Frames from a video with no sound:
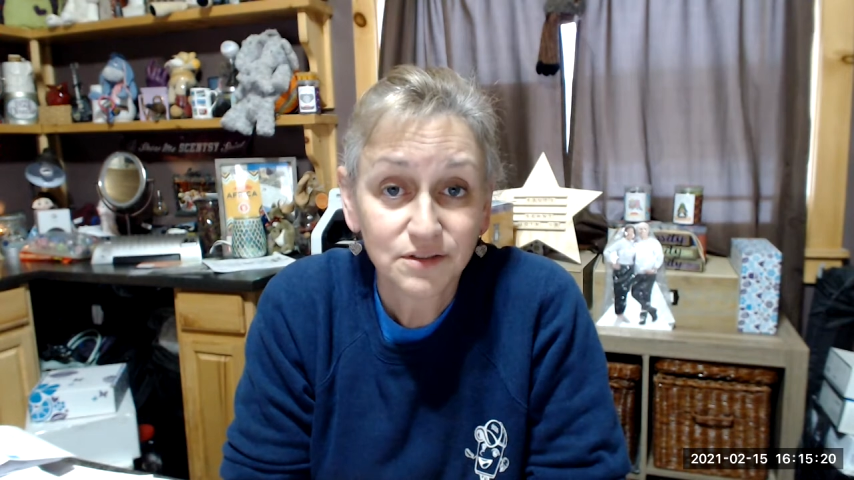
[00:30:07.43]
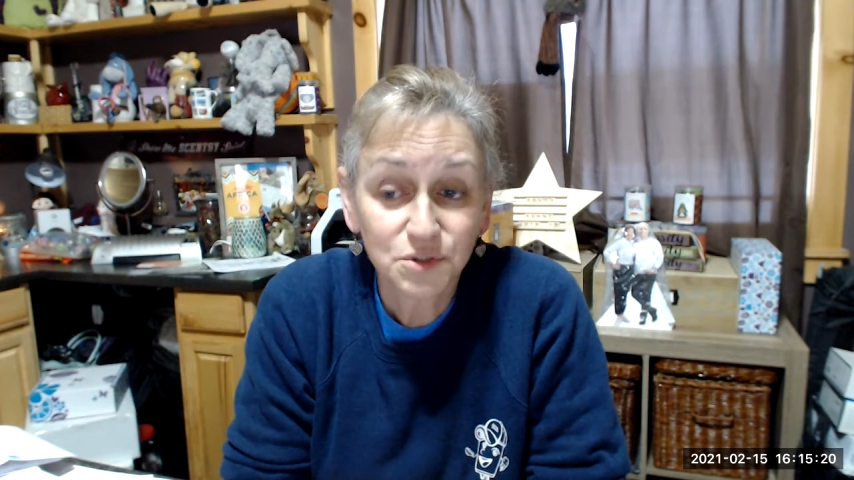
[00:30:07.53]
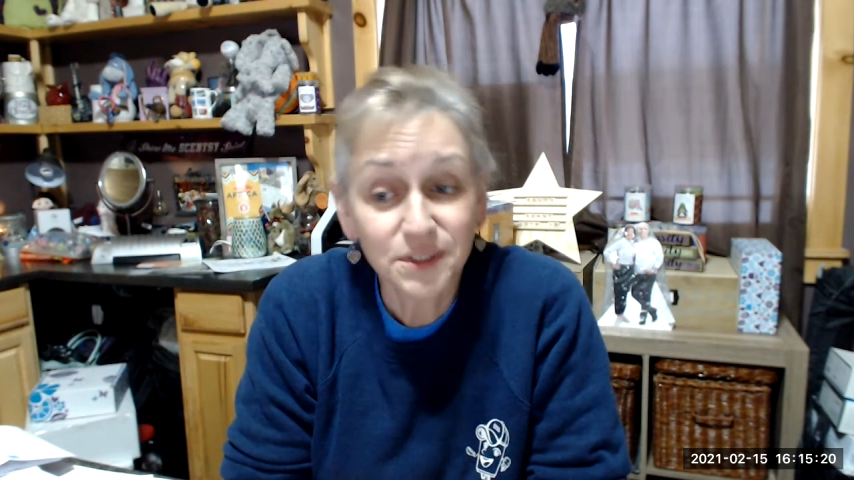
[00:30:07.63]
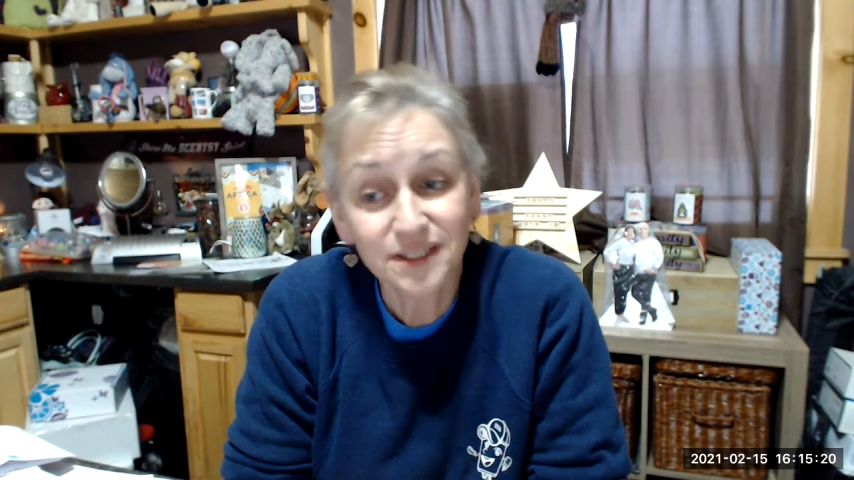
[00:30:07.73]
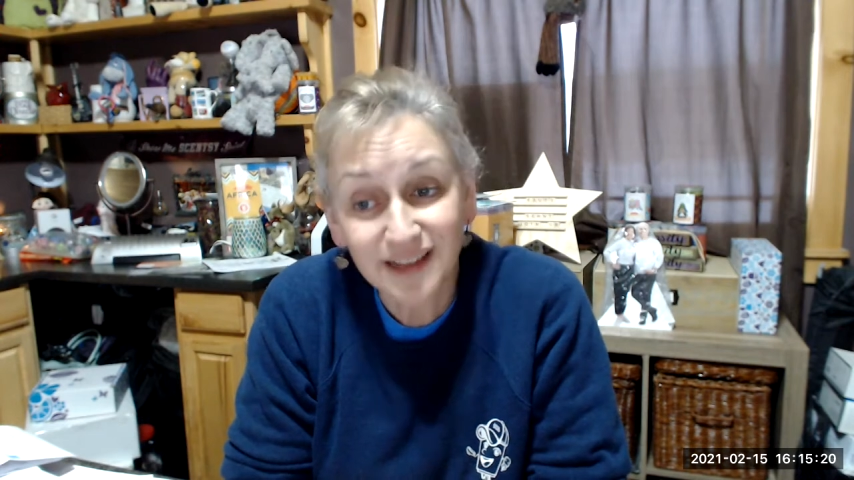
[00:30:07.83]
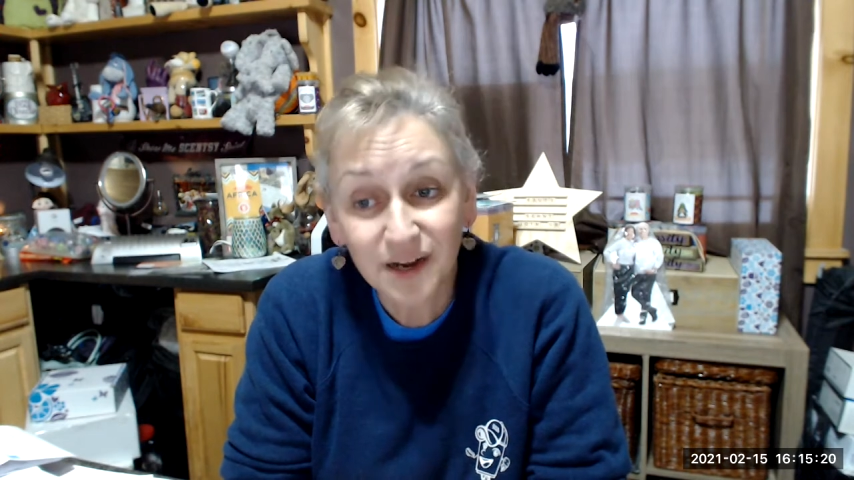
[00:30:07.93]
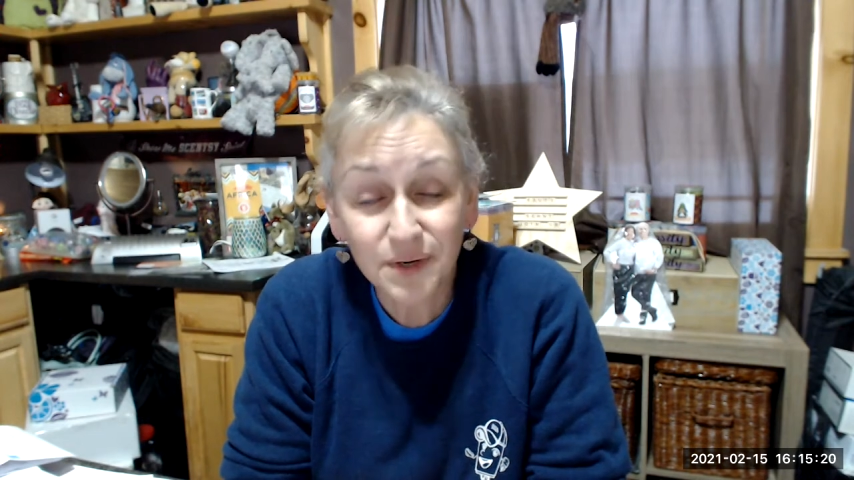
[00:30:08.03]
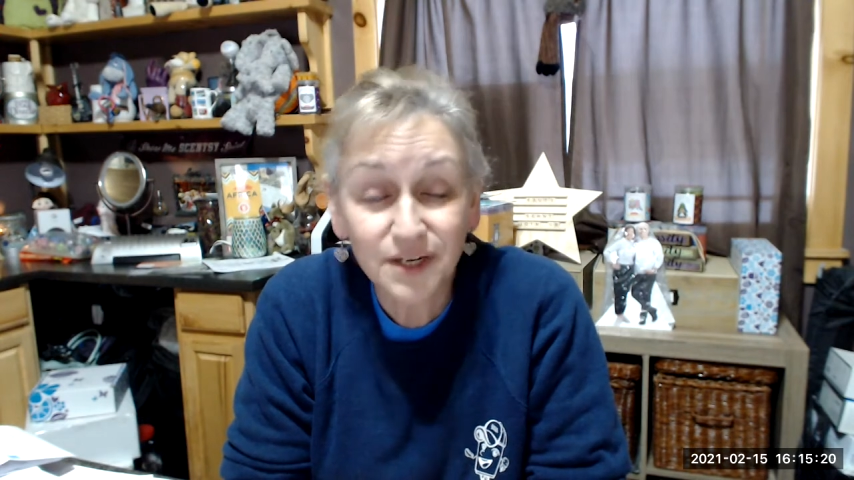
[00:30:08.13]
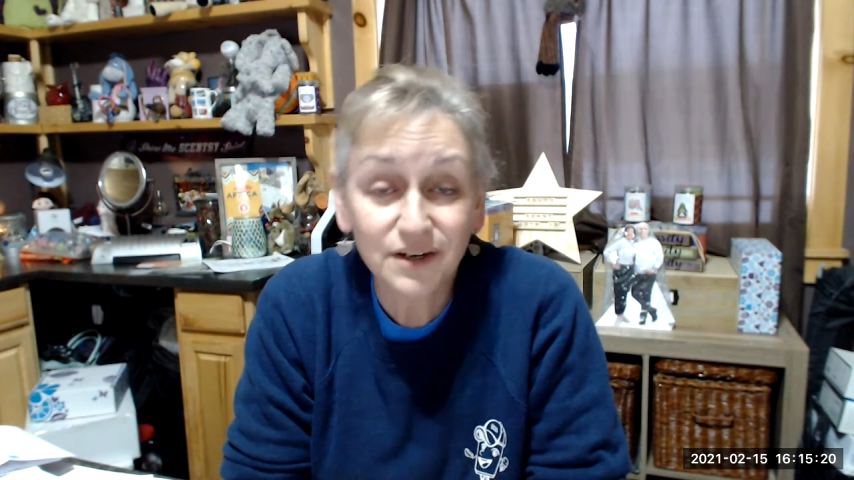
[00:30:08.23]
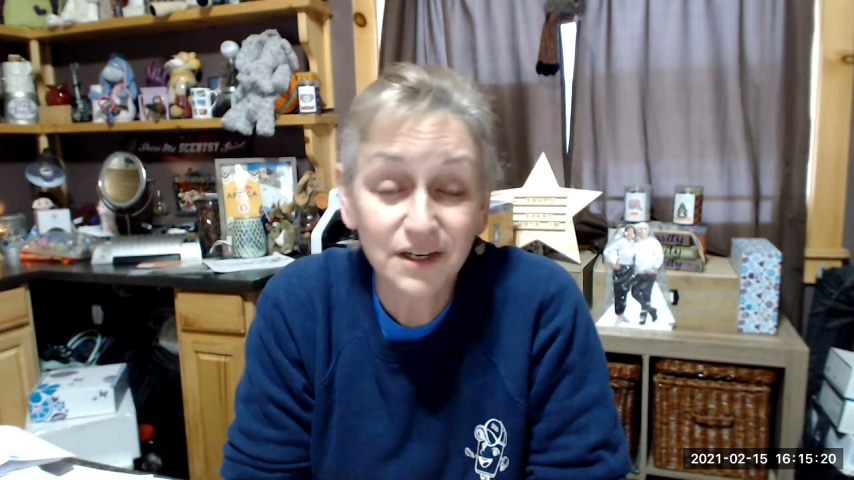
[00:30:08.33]
Doing it that
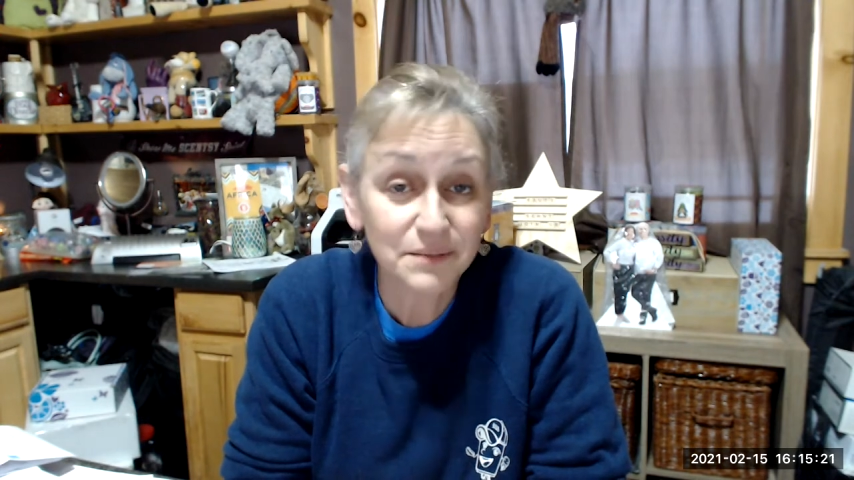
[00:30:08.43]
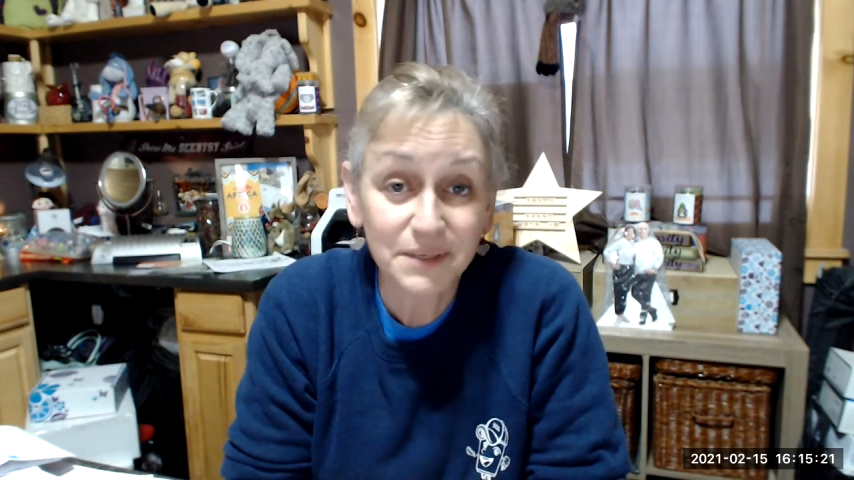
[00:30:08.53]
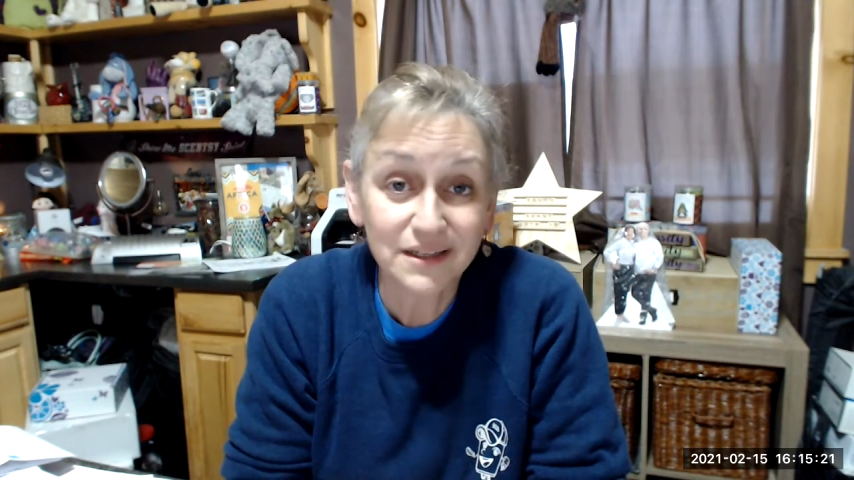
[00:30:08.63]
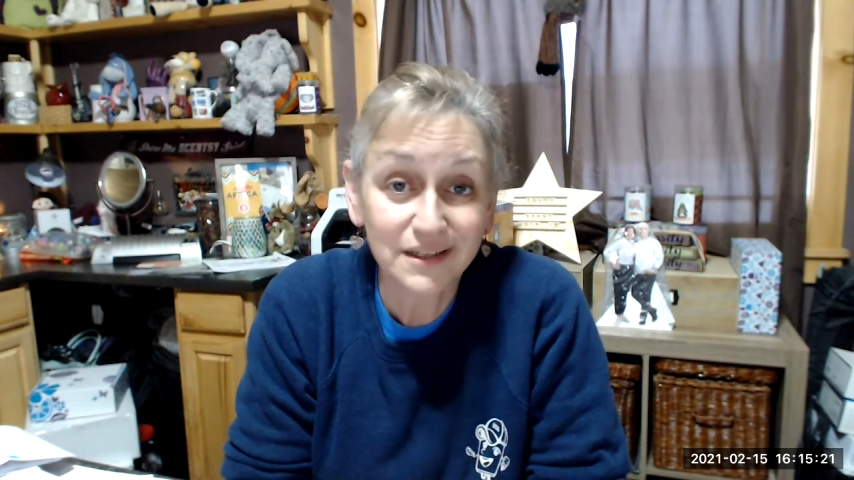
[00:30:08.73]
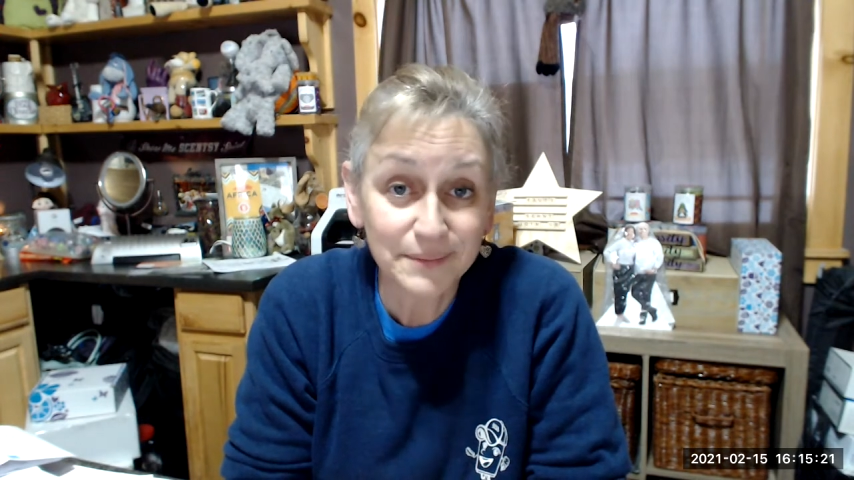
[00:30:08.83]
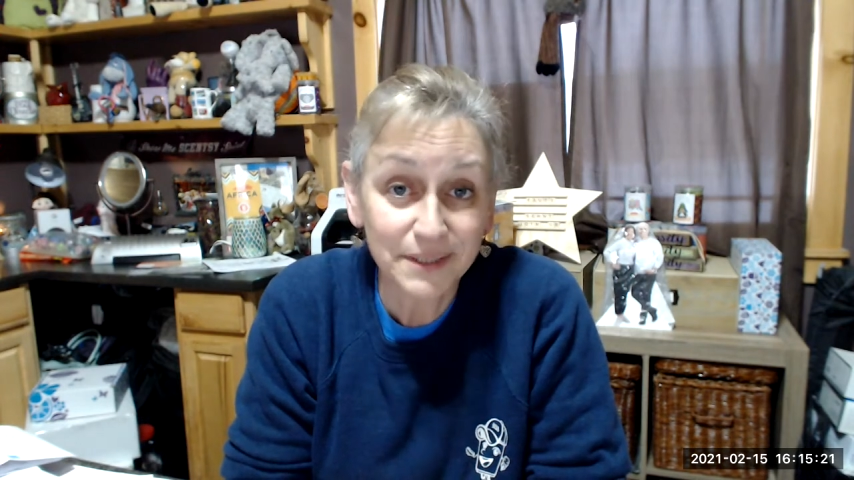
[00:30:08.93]
way, you're not going to make a lot of